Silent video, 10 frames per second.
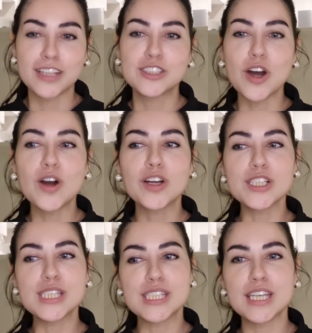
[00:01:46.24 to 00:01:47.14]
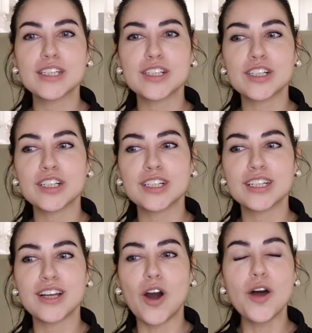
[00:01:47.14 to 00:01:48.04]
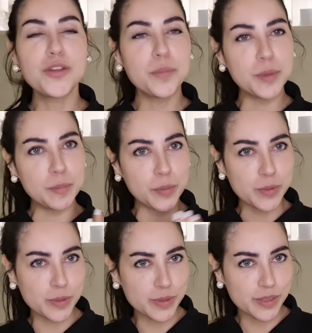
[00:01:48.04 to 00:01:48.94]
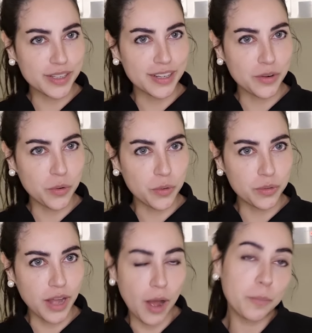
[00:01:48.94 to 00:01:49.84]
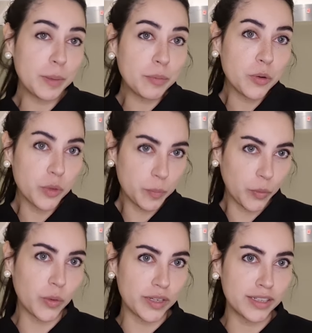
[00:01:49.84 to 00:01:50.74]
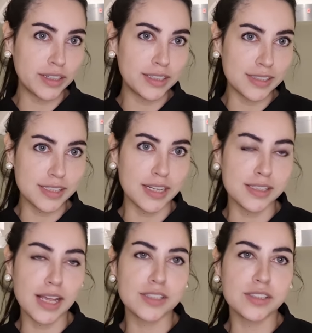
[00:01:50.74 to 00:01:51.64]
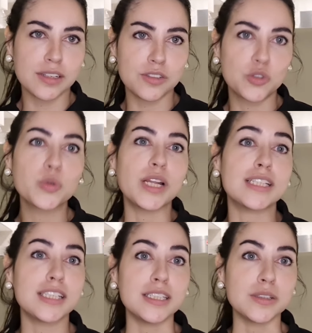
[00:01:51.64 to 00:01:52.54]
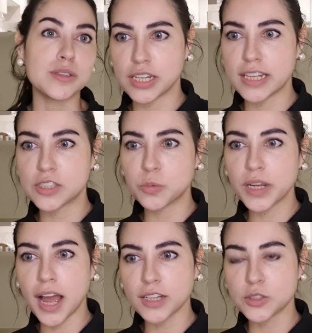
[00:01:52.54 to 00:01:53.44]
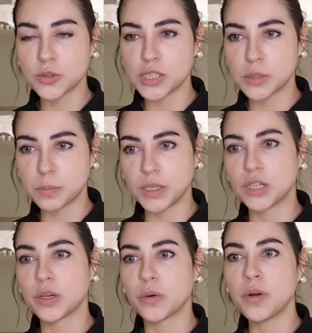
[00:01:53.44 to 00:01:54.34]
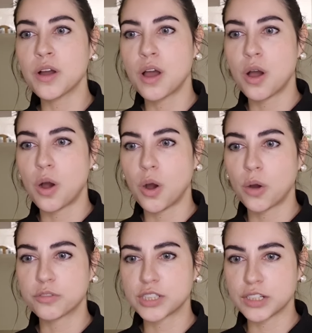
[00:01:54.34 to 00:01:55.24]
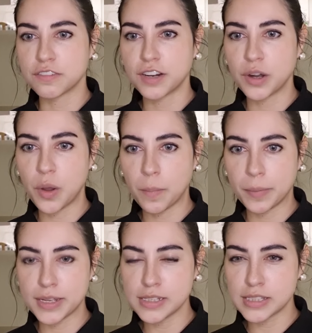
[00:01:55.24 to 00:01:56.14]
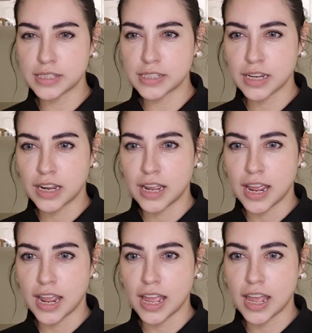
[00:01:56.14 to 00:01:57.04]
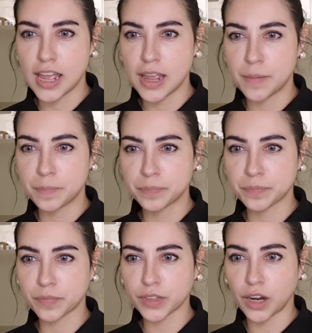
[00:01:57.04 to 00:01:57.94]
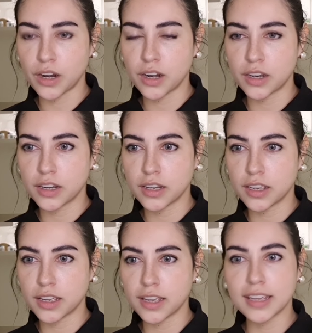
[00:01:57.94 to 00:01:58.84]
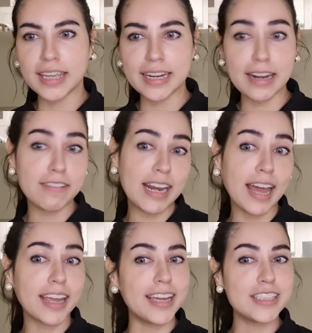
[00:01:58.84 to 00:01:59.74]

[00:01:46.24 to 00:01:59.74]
Don't consider other people, our people who were born in the States, as true Latinos. Let's react to this video of Jenifer Lopez, revela que